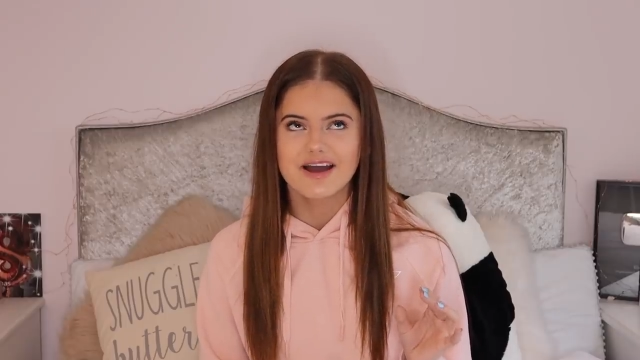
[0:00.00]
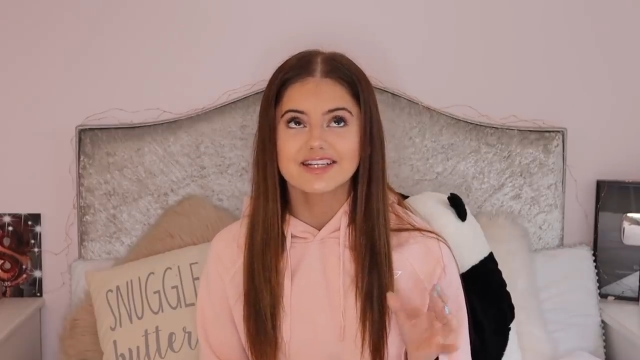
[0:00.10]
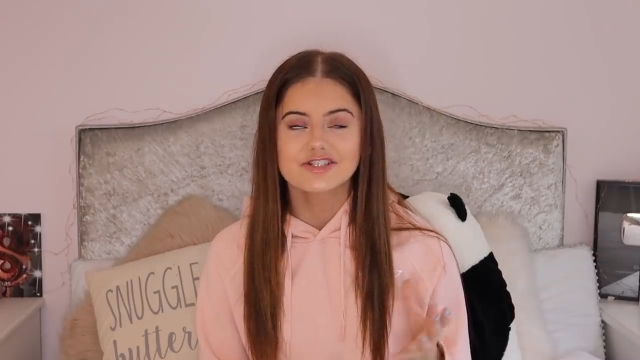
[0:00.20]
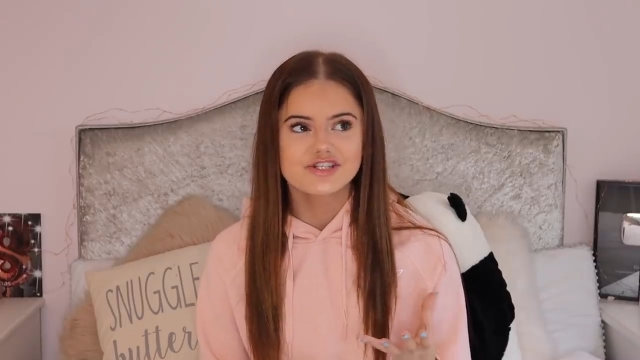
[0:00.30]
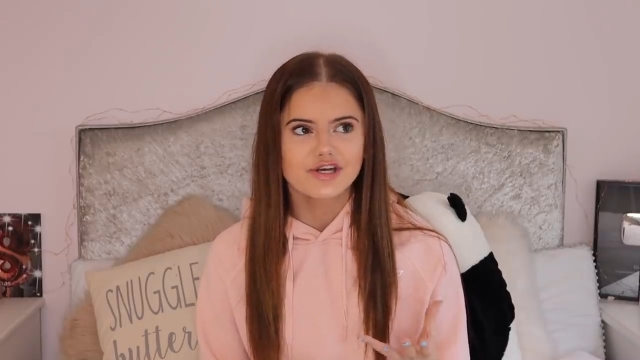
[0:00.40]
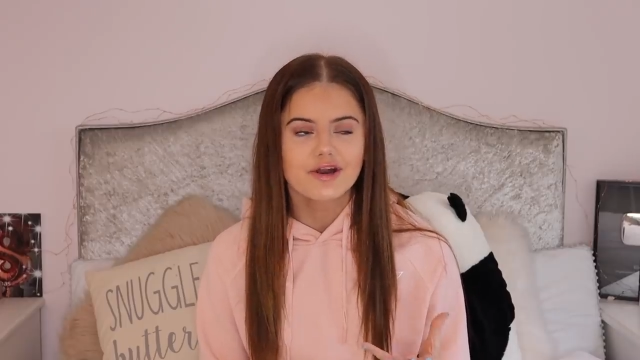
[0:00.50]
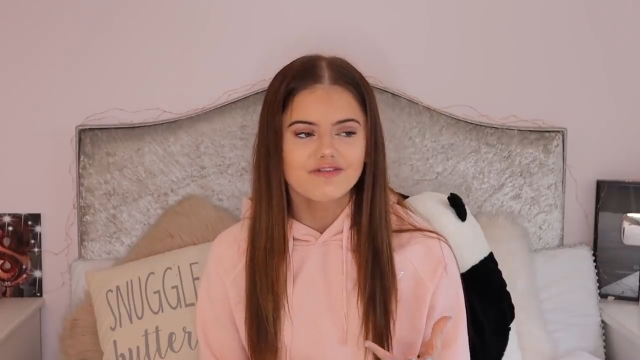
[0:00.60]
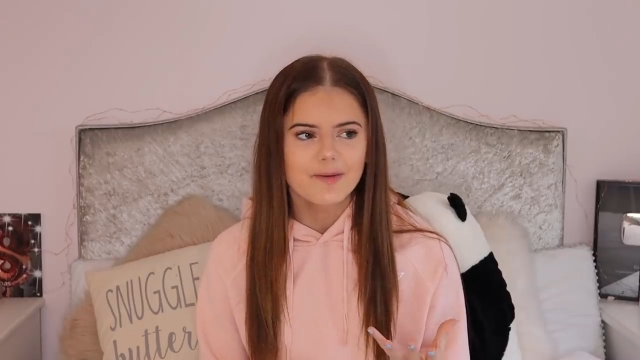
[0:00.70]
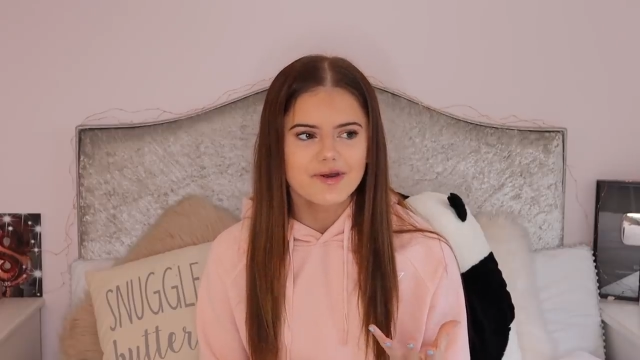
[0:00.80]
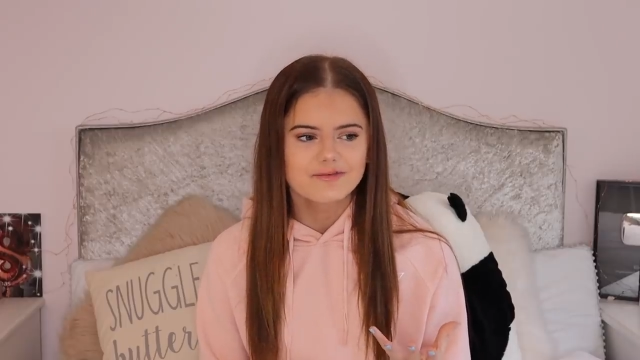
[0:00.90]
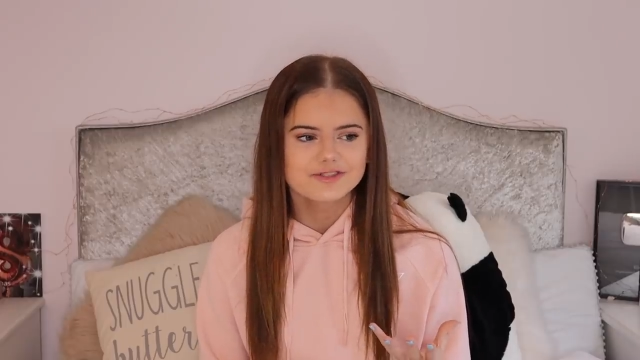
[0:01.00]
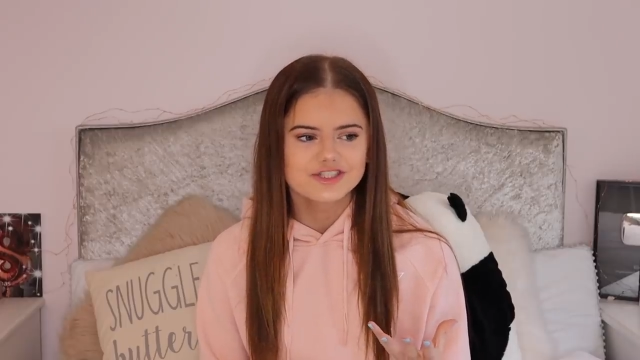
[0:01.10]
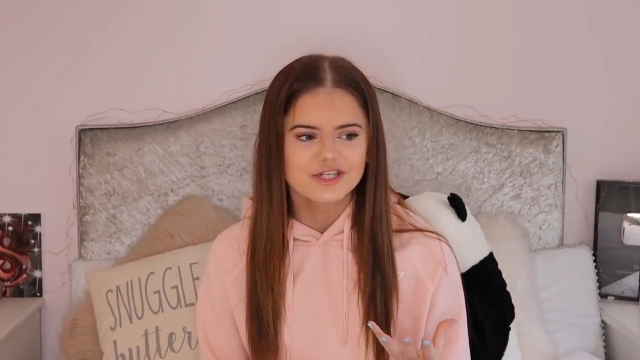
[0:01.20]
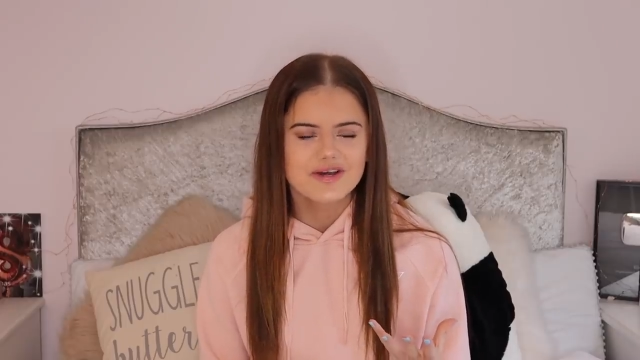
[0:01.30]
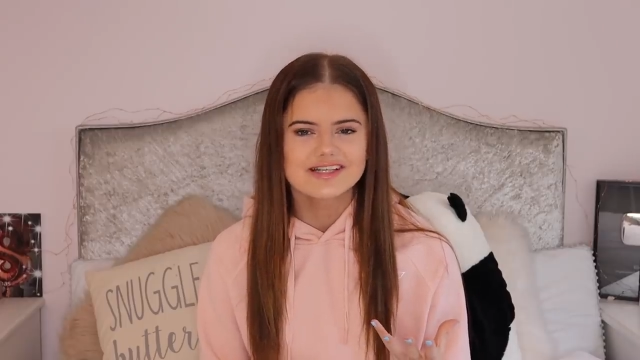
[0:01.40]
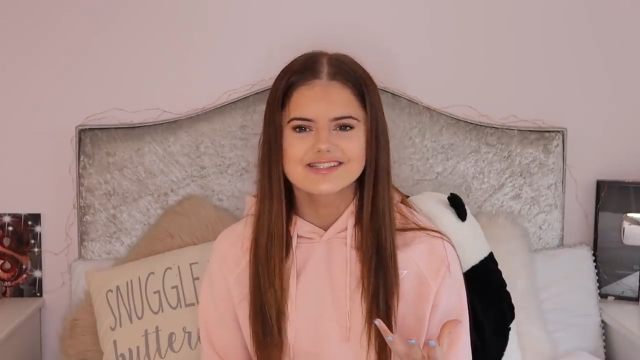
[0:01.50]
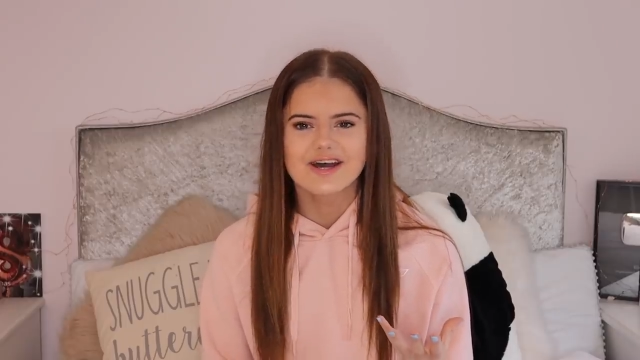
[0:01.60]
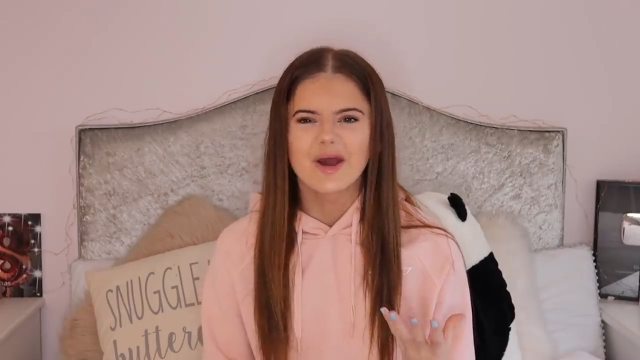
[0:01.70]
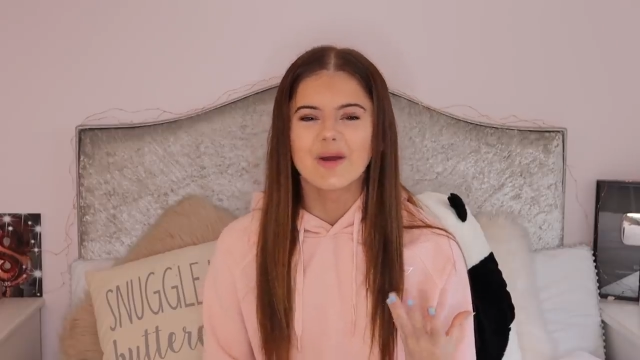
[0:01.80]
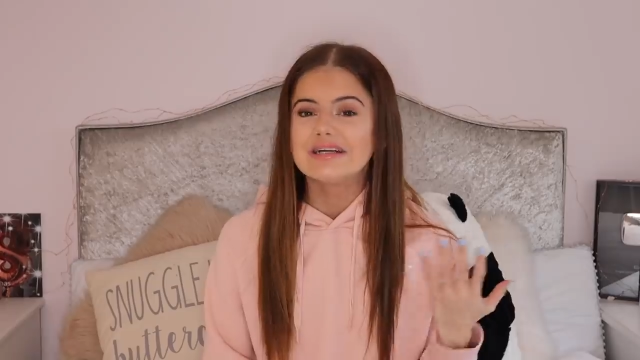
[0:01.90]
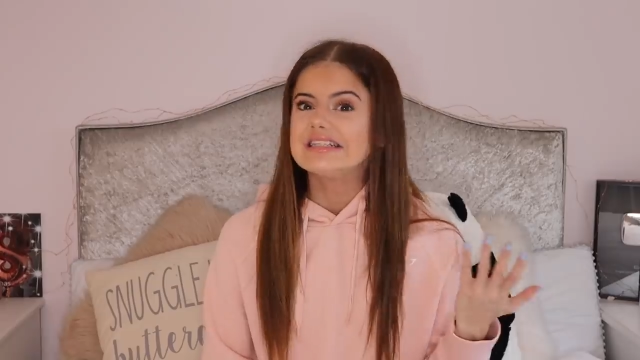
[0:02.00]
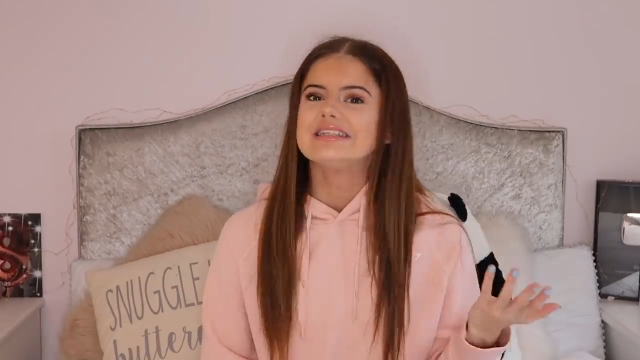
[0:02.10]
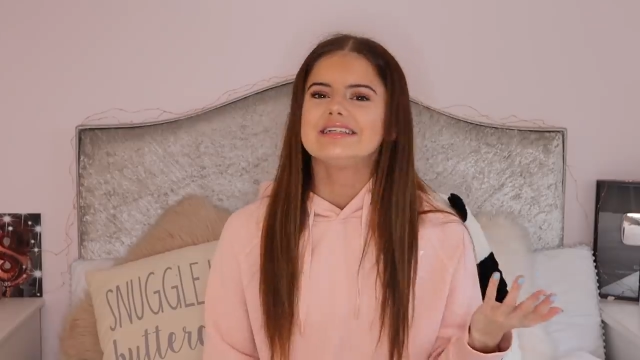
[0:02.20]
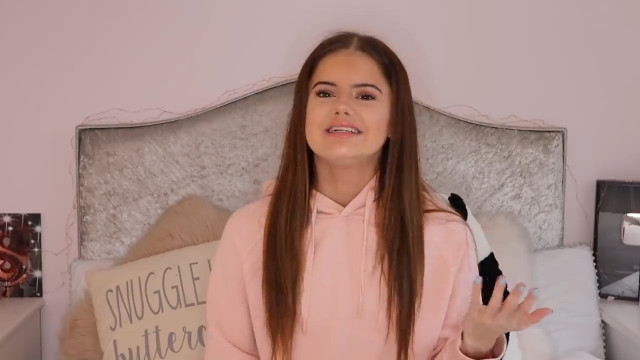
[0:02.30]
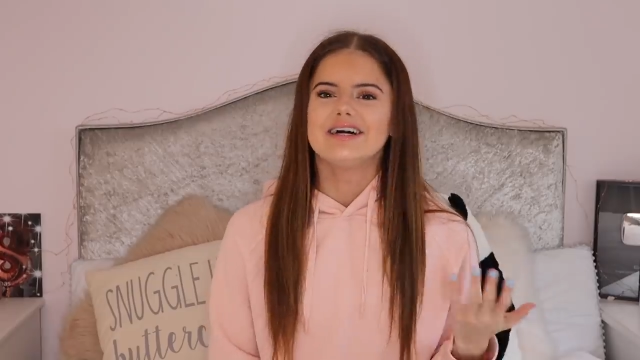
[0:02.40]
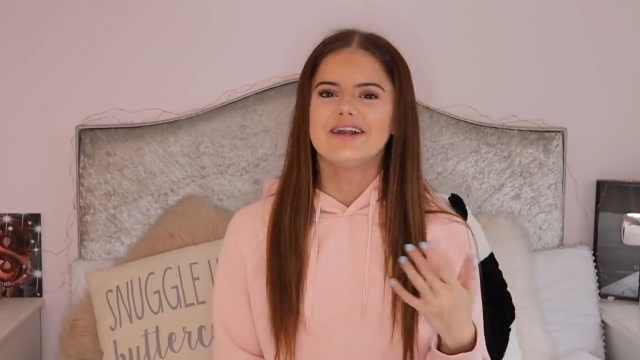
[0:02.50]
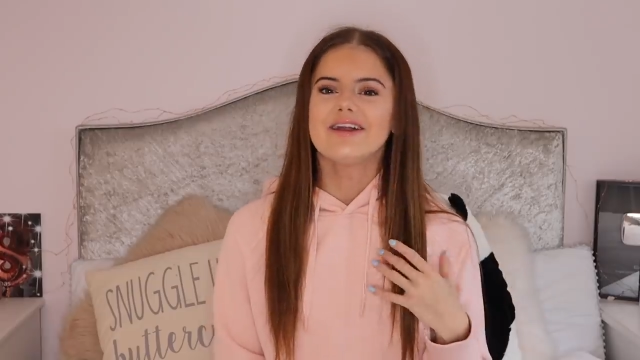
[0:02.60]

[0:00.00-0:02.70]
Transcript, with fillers: I literally don't know if I'll be able to do it so I